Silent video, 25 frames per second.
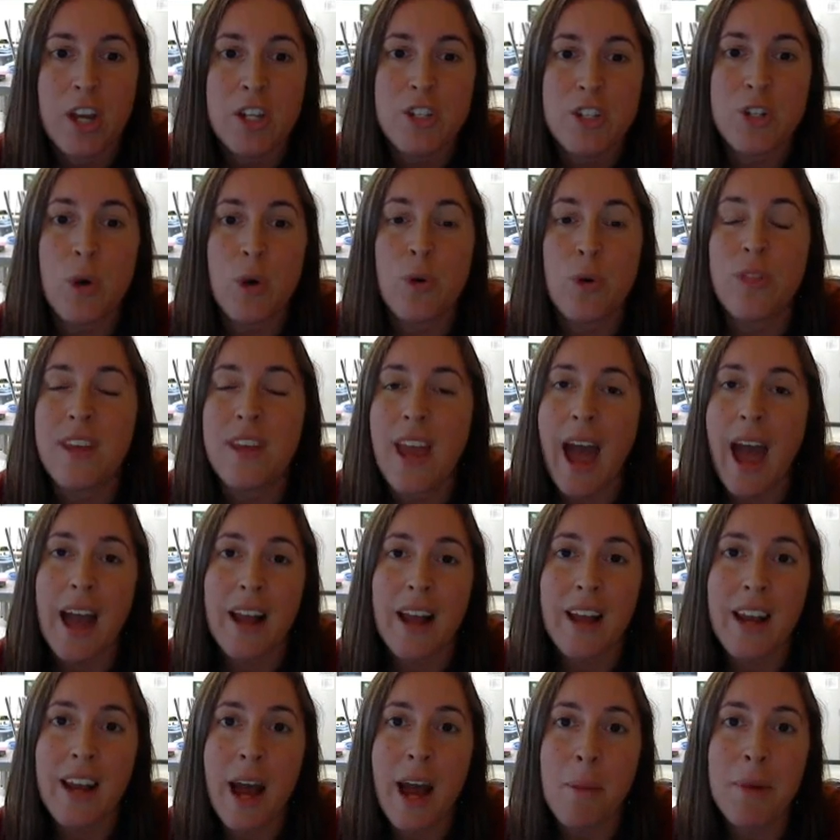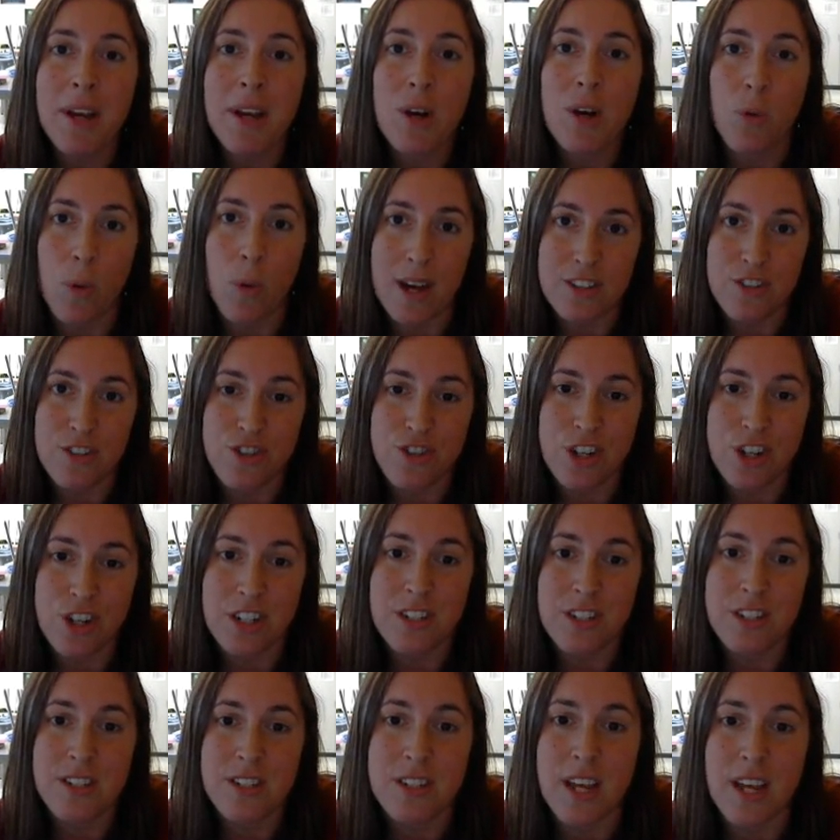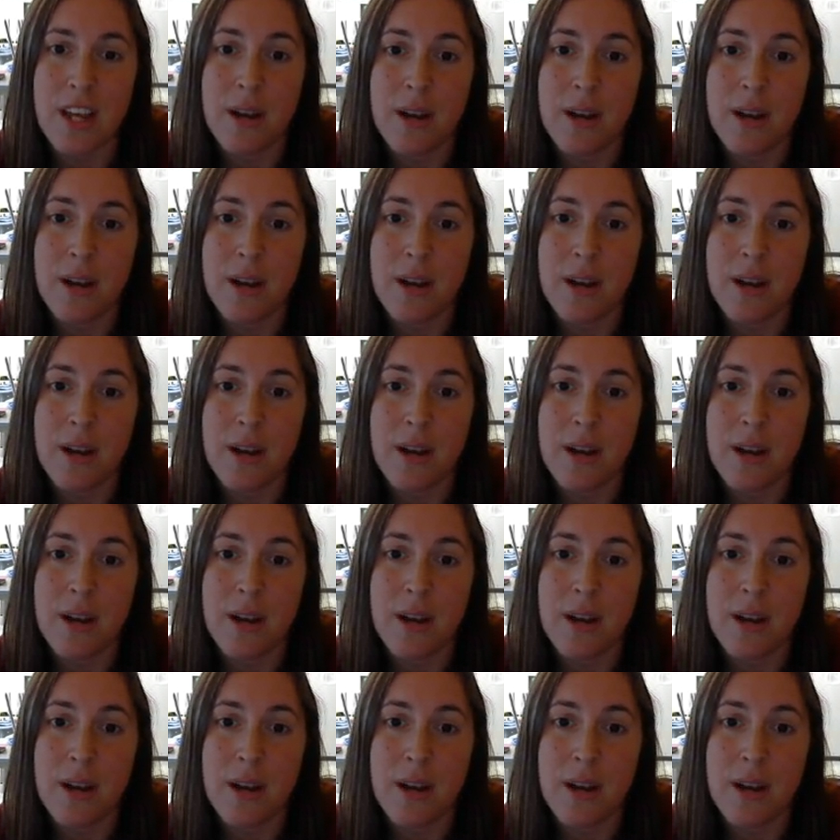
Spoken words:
So the economic questions